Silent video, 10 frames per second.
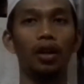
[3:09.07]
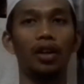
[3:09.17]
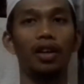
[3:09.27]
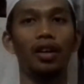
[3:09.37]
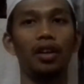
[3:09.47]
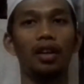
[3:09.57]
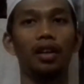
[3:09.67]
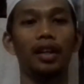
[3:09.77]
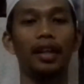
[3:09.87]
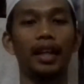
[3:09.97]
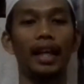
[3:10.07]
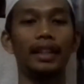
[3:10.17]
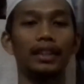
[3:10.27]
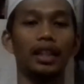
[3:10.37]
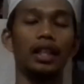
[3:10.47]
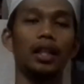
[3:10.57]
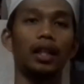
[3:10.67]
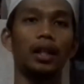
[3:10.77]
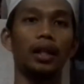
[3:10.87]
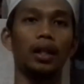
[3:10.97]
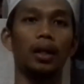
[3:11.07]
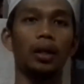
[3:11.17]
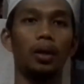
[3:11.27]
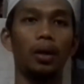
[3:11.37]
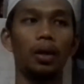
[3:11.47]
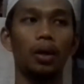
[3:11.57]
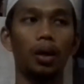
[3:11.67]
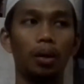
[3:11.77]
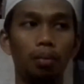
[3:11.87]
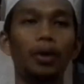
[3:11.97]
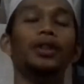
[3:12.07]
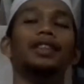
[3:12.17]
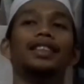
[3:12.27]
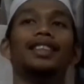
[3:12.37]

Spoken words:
or as a boat.